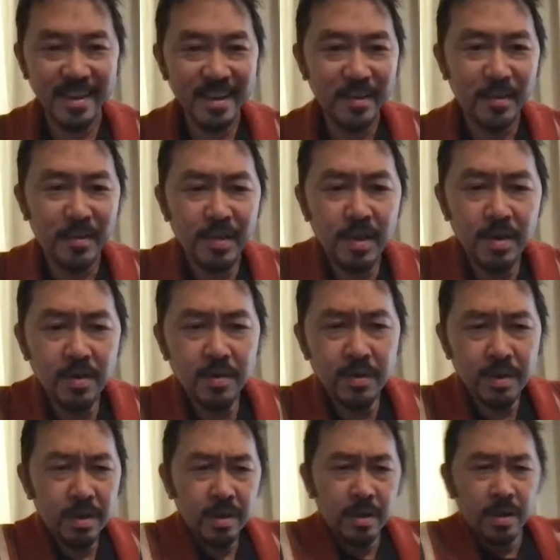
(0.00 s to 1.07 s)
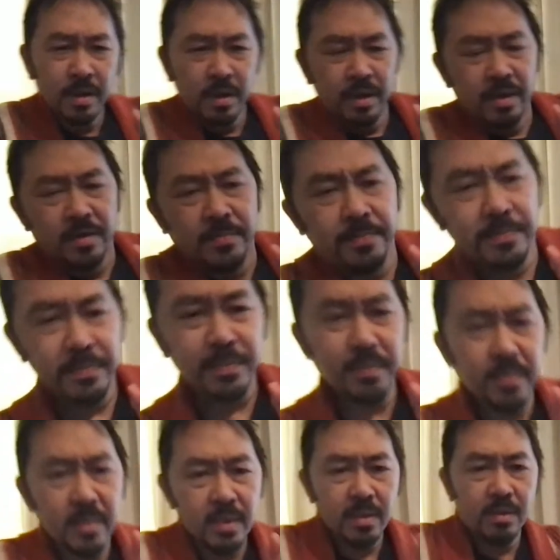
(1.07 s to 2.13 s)
So
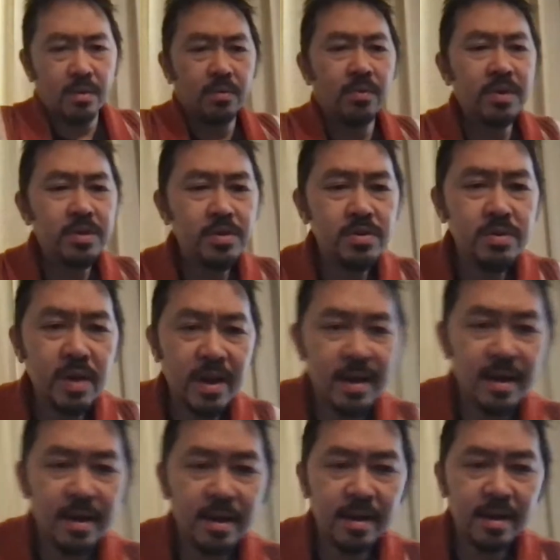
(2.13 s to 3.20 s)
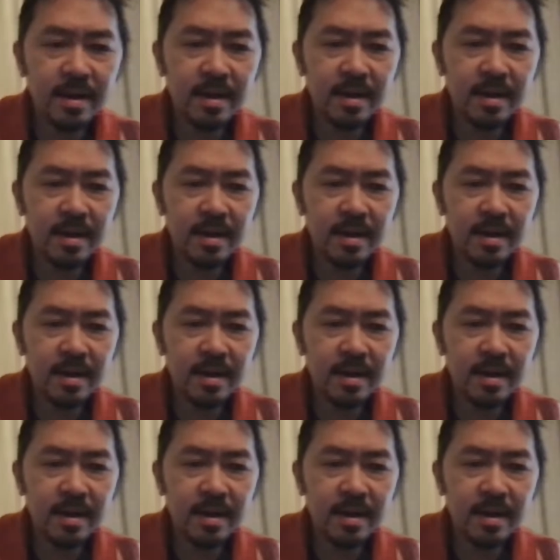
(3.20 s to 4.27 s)
when you have,
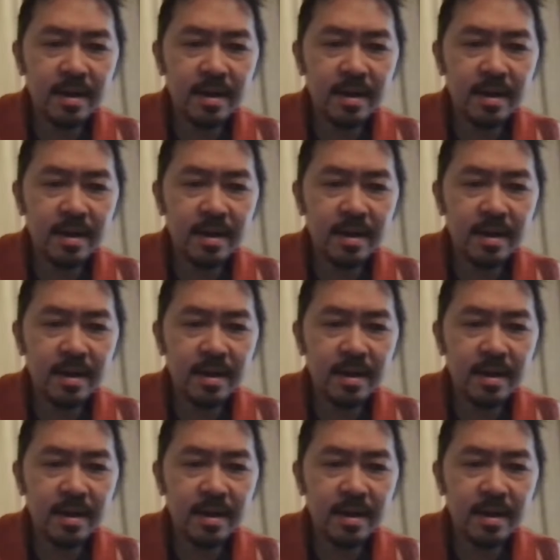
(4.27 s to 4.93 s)
when your mother,